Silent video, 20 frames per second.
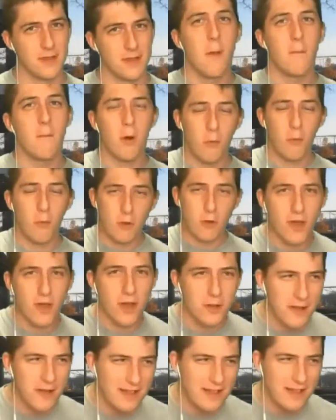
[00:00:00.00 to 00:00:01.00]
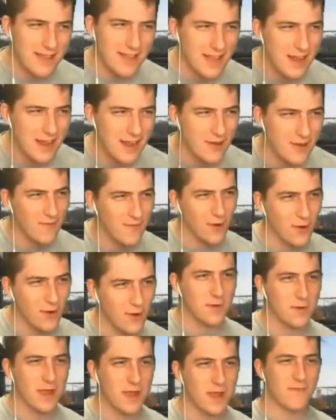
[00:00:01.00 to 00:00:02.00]
But we'll talk about that later. First,
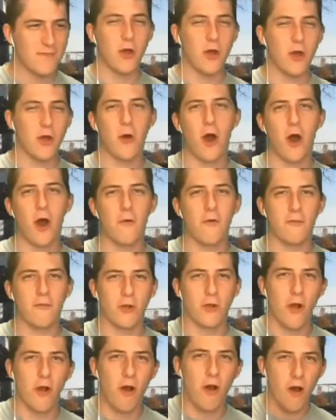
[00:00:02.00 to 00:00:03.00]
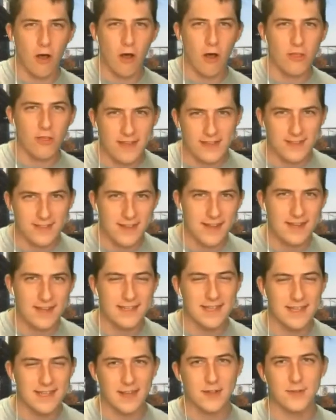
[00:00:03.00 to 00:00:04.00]
we have to go over all the exciting
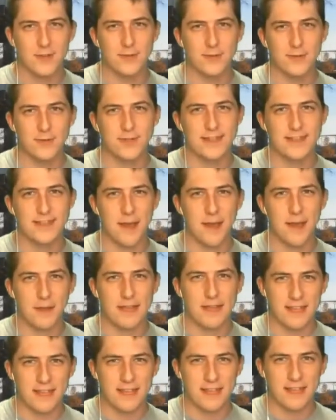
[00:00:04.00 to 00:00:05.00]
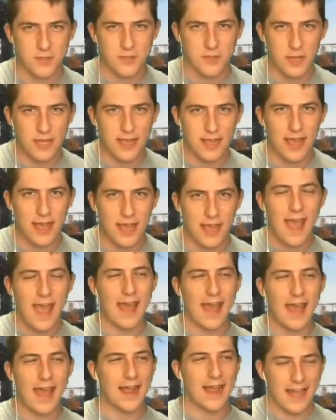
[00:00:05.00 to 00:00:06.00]
tech news that's happening this week,
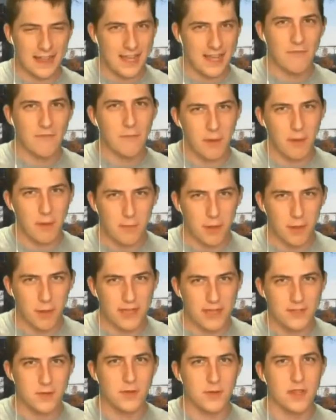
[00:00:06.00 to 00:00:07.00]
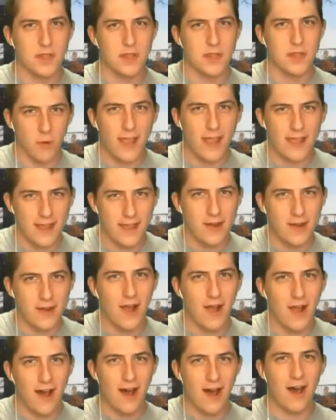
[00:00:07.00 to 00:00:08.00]
and I can't think of a better place to do it than right here
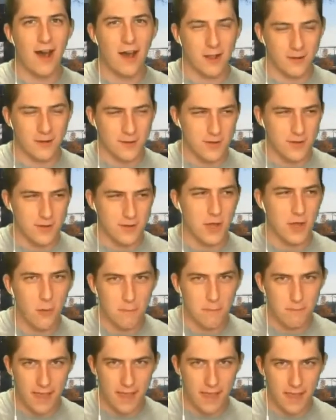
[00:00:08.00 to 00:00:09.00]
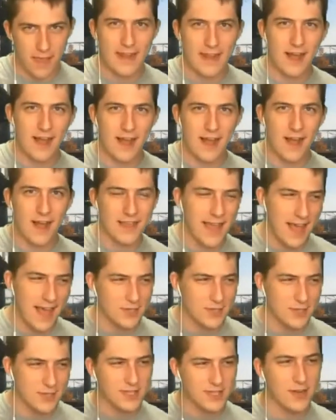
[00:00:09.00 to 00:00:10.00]
on Don't Panic on the
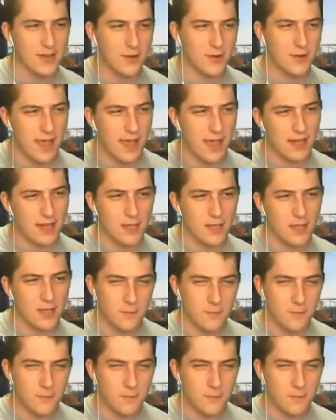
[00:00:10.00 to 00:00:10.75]
gadgets, internet, and you.